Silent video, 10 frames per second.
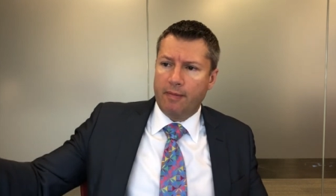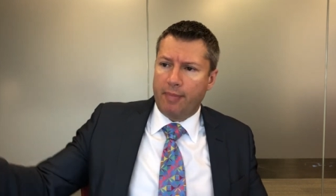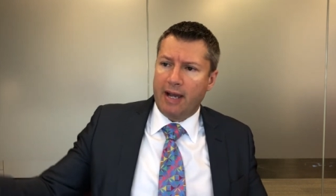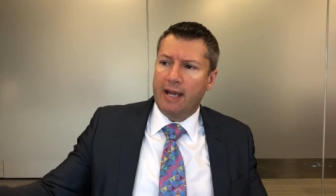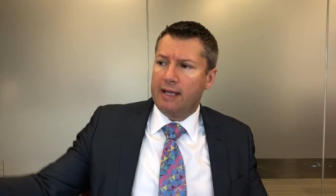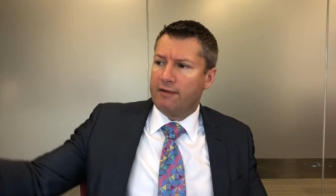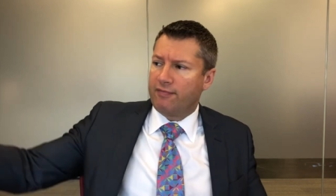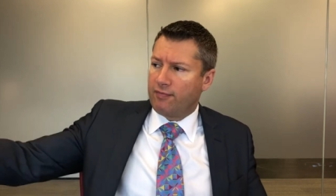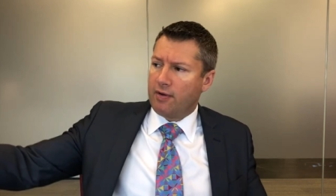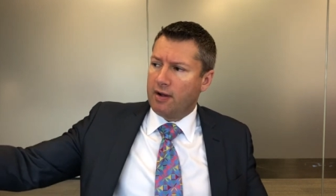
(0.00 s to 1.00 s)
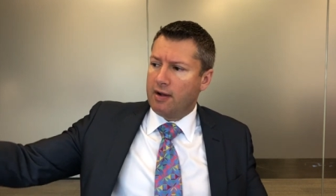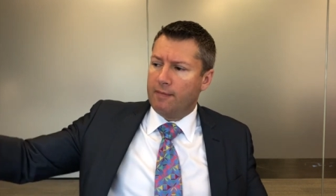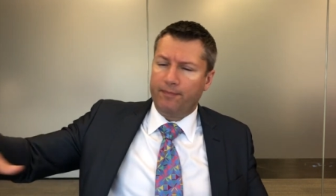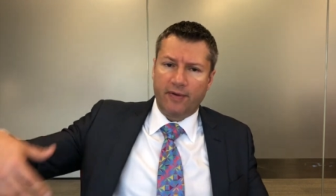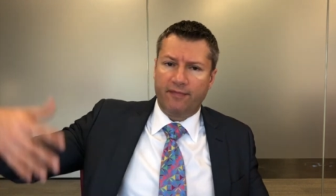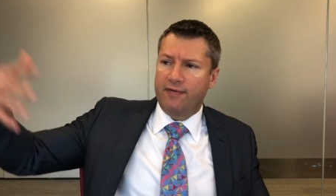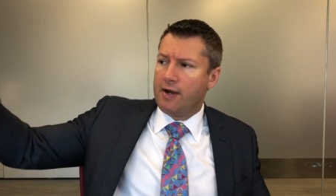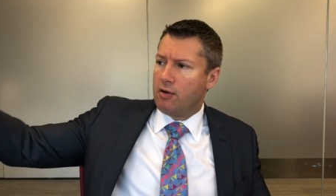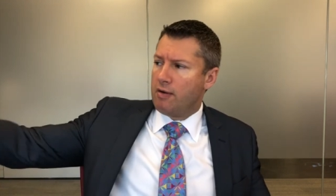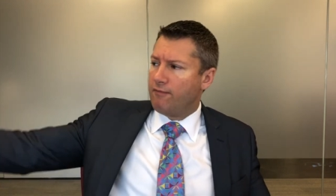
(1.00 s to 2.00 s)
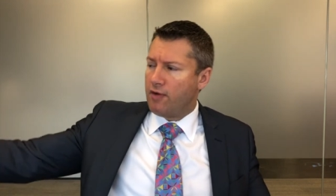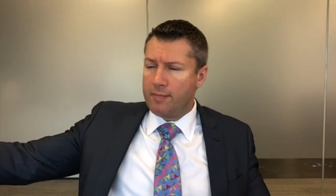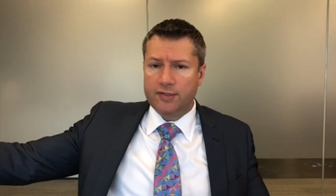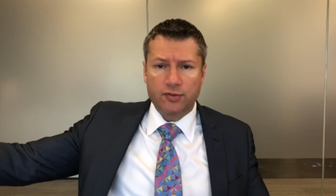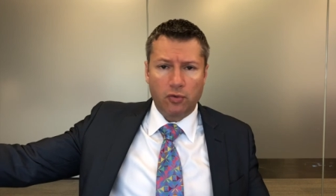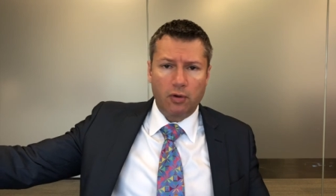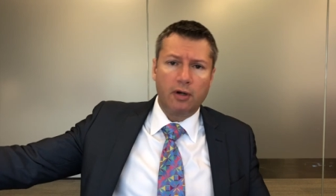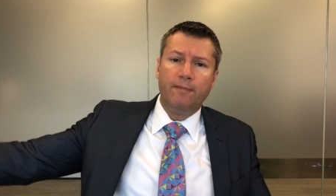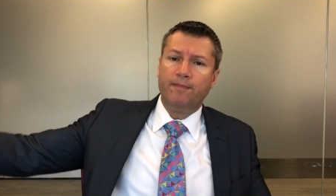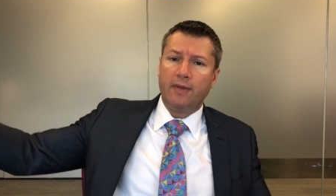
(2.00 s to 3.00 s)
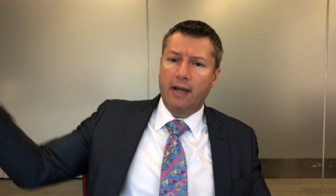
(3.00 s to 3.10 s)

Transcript: buying a, um, a firearm from a store,